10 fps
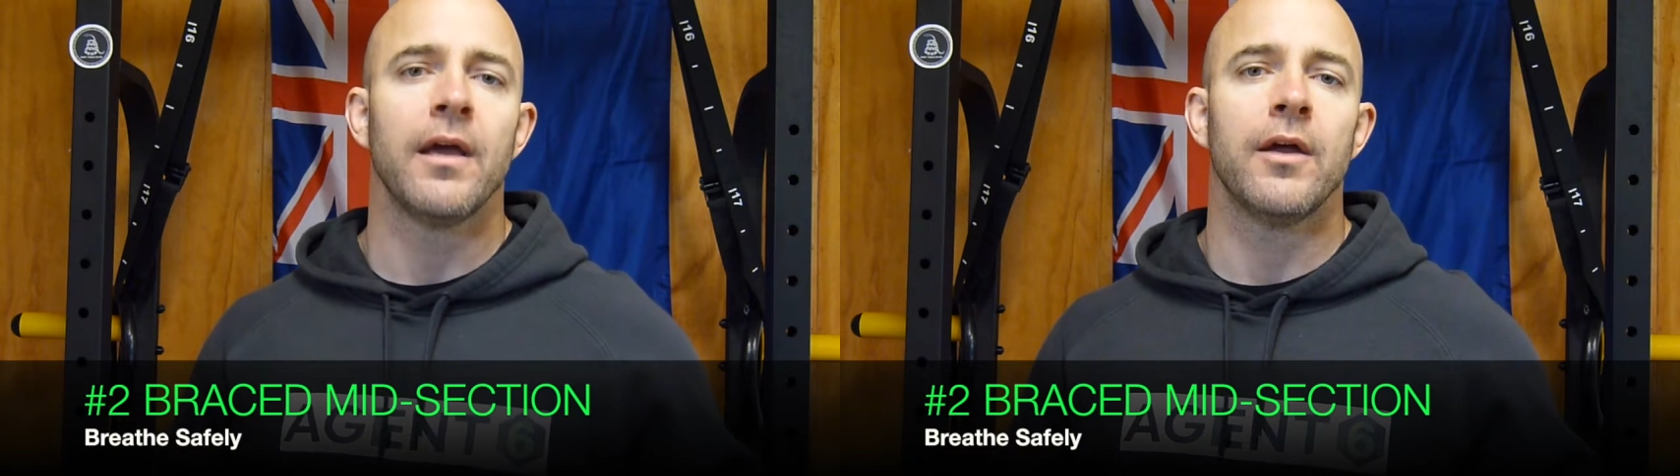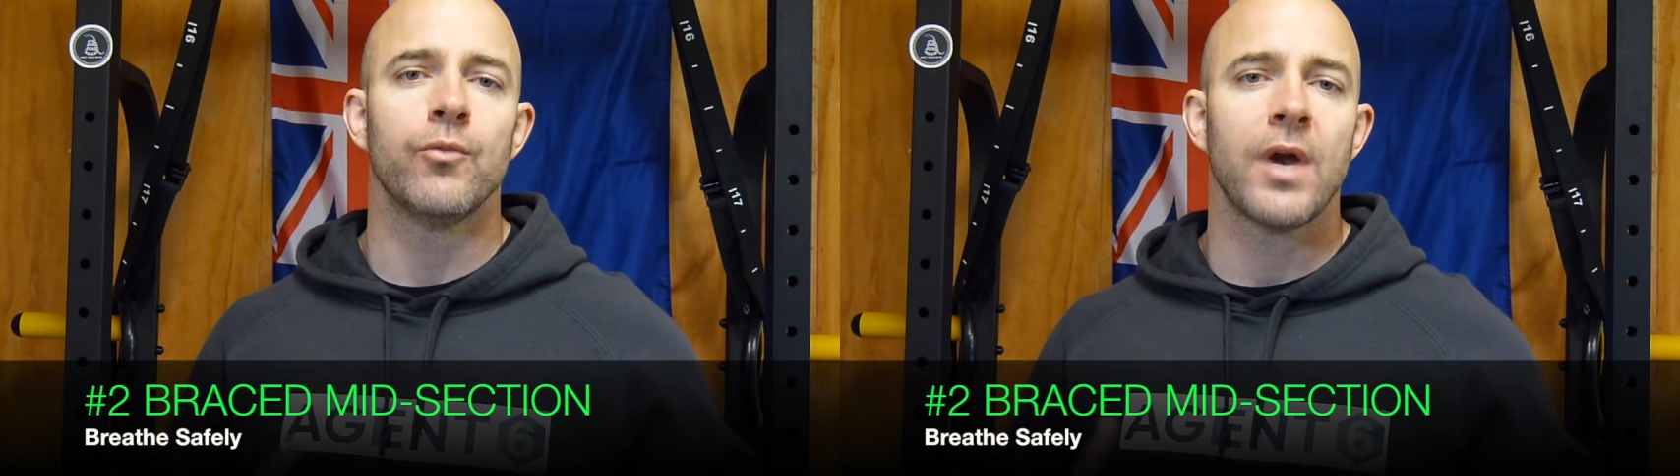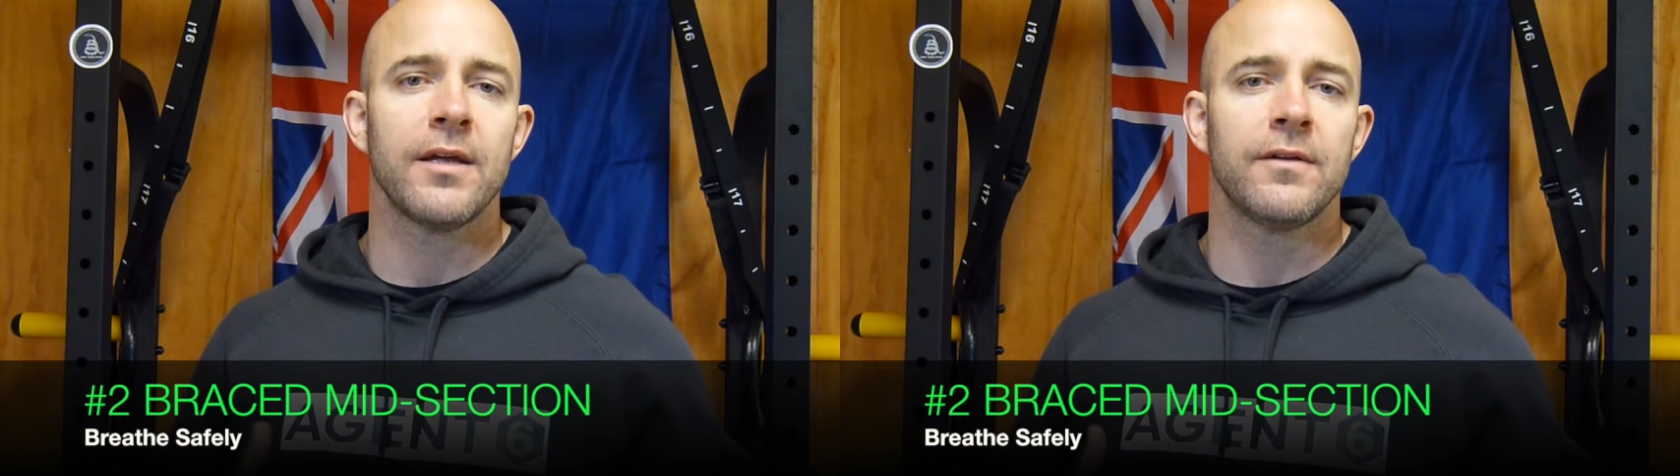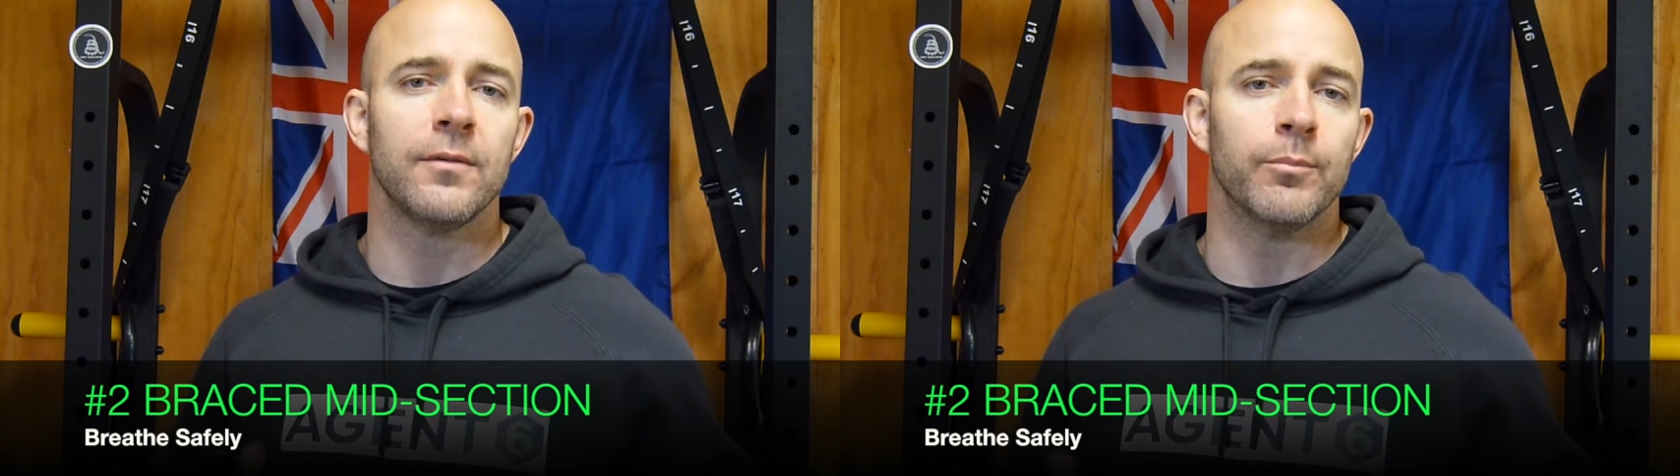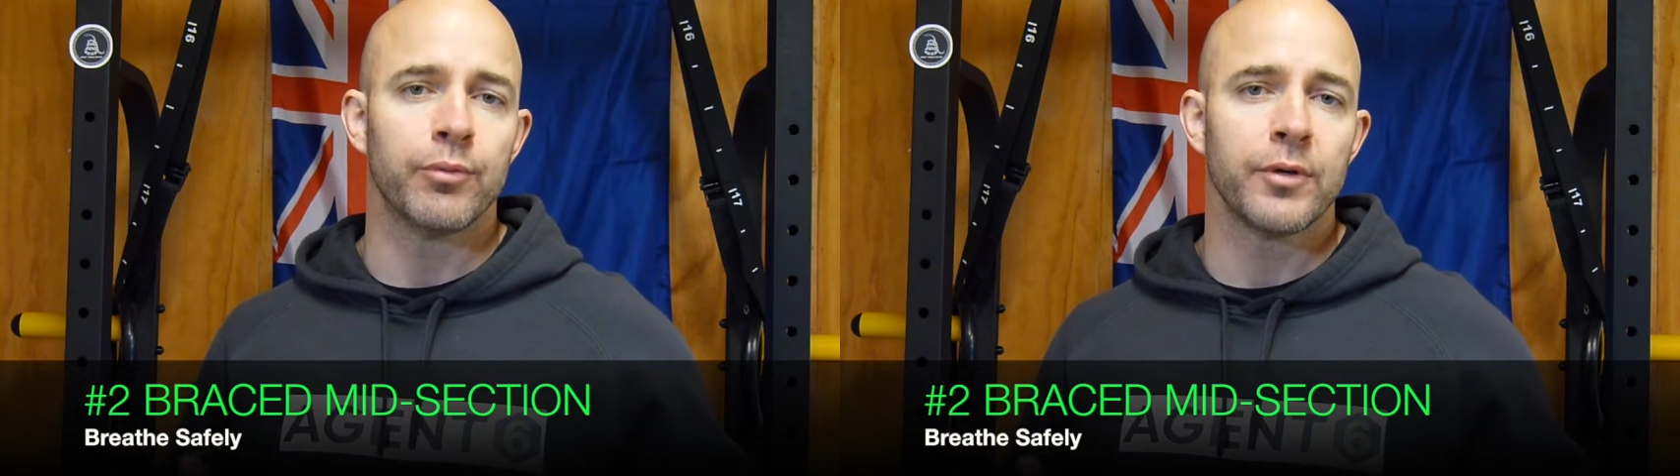and ready
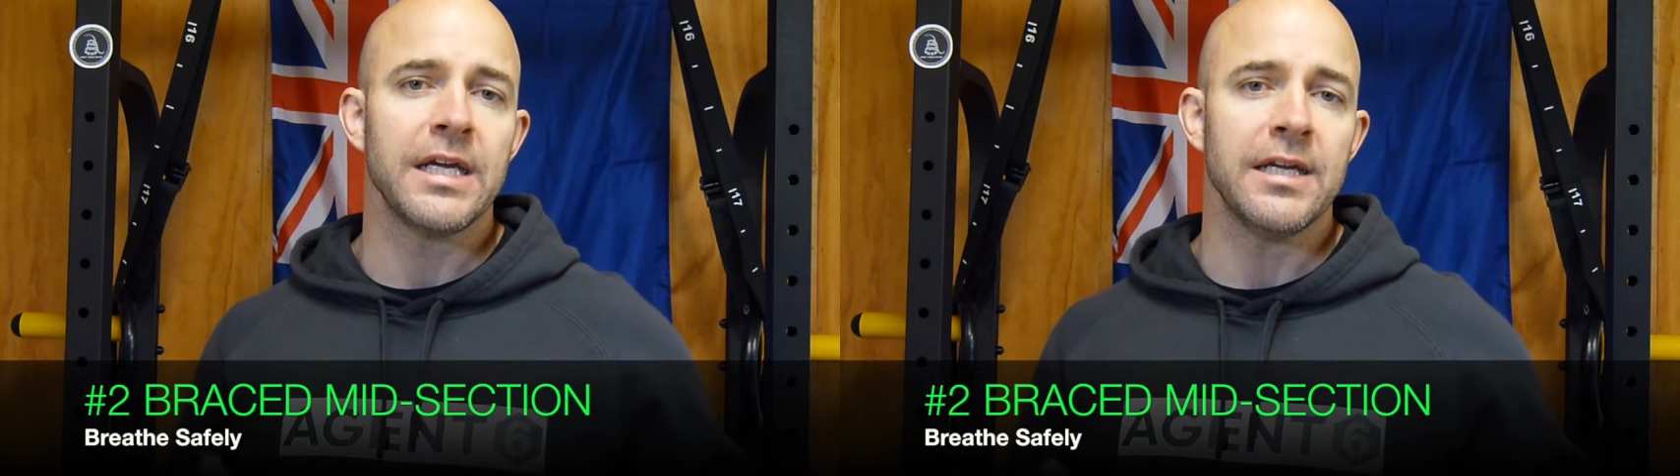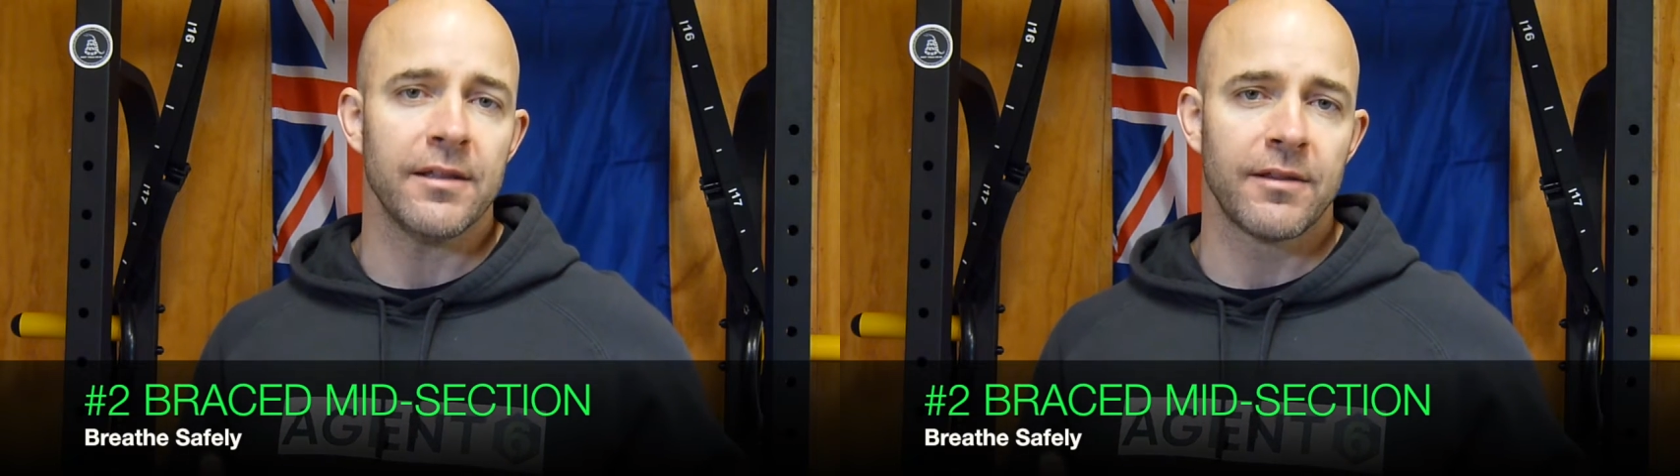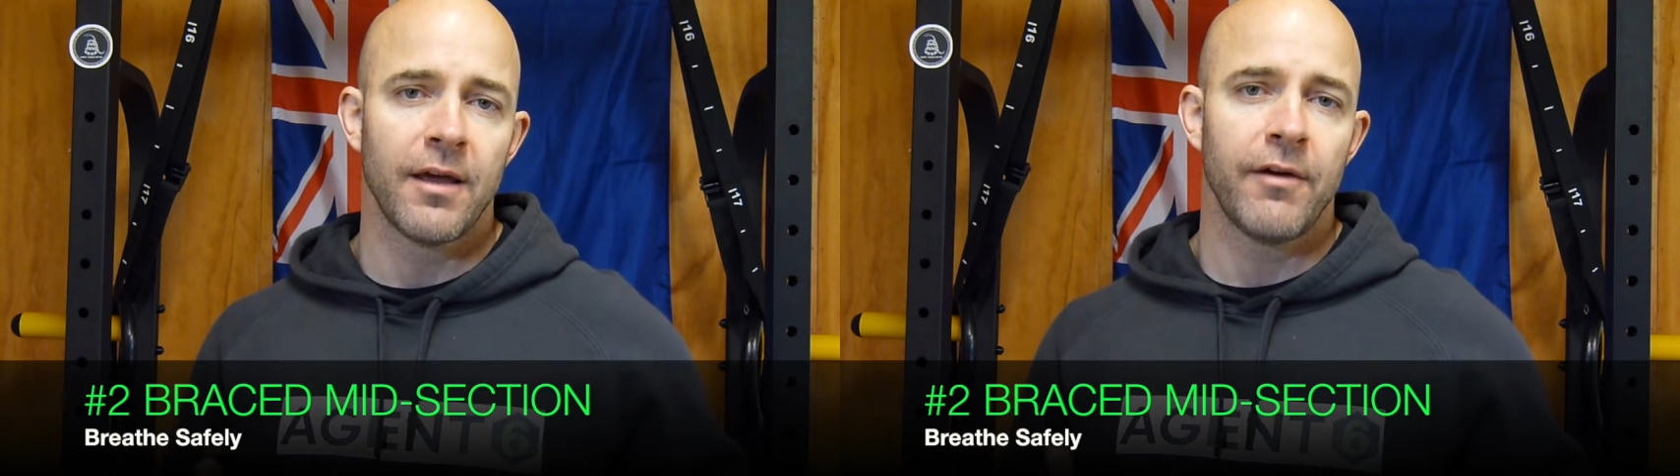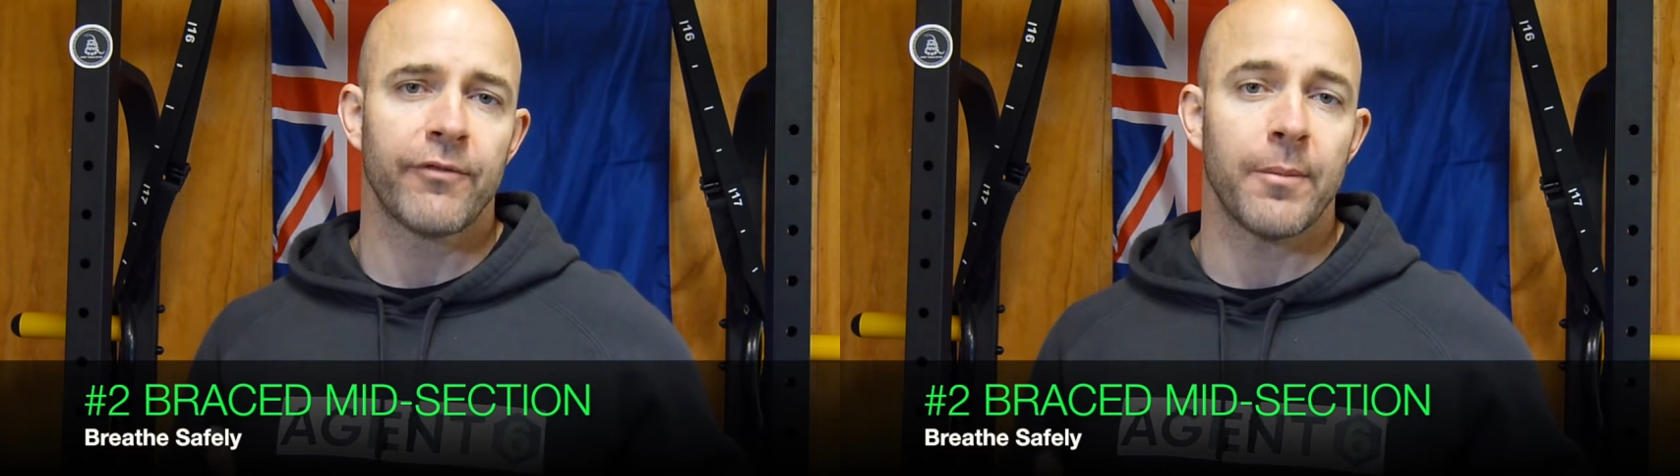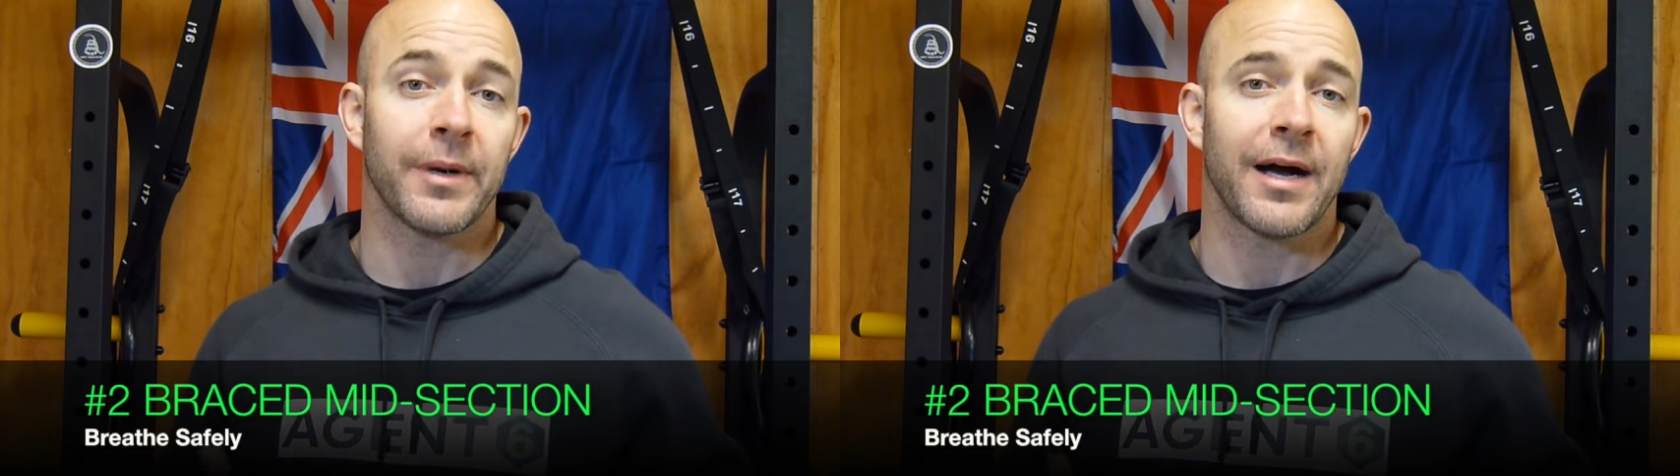to breathe
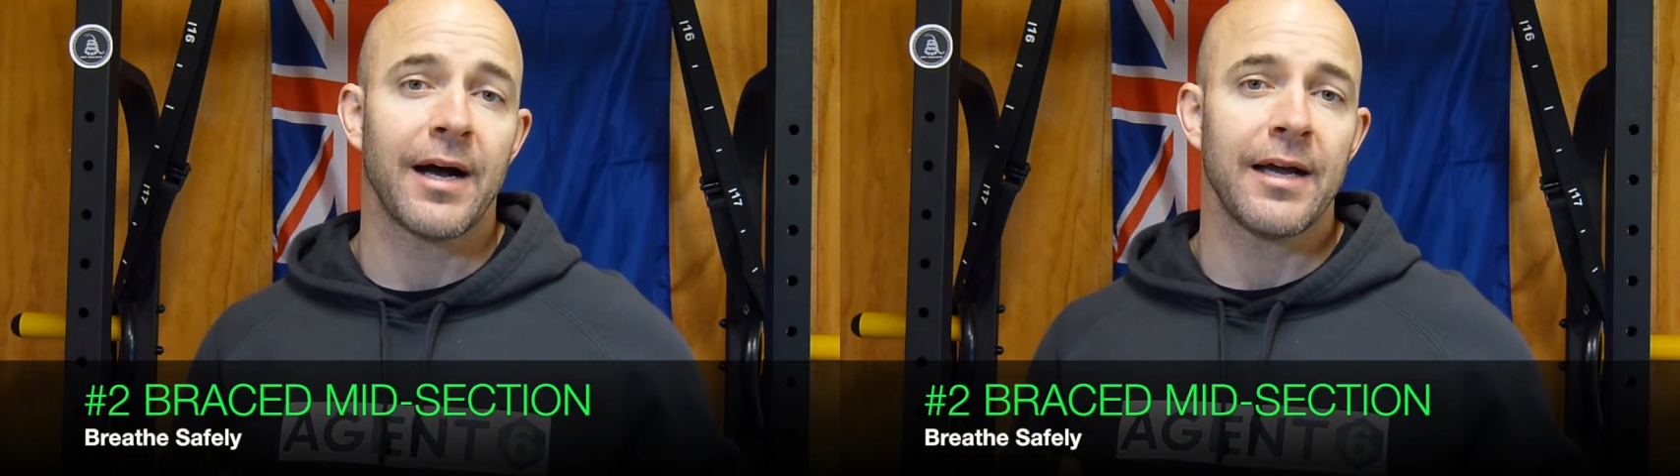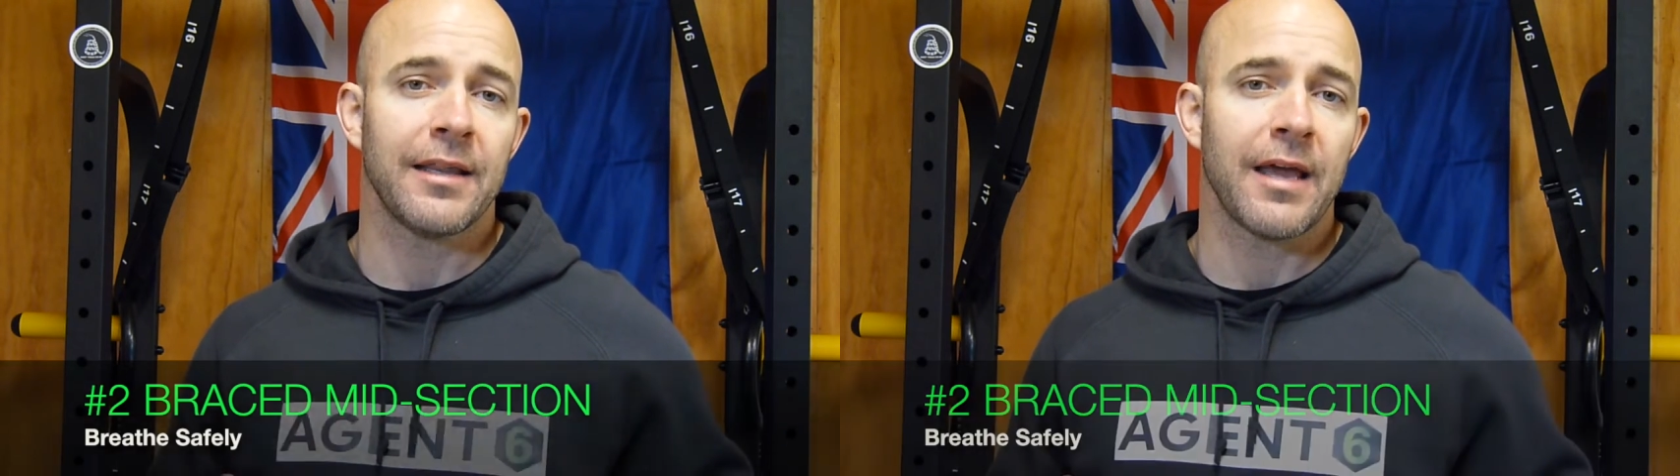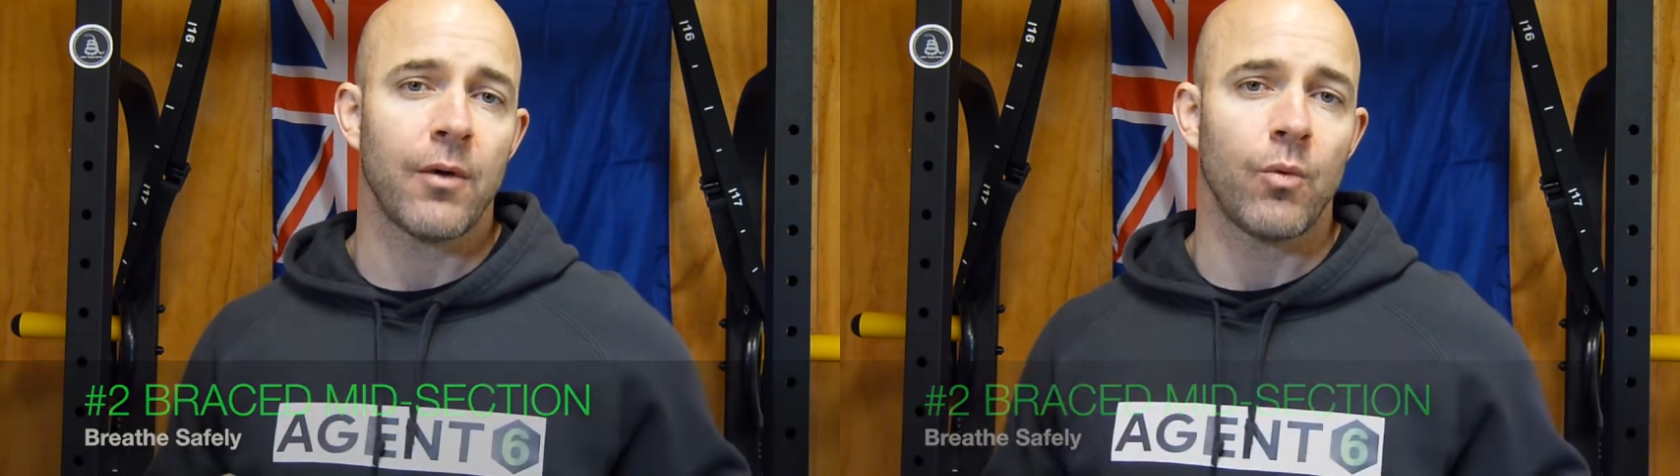from behind that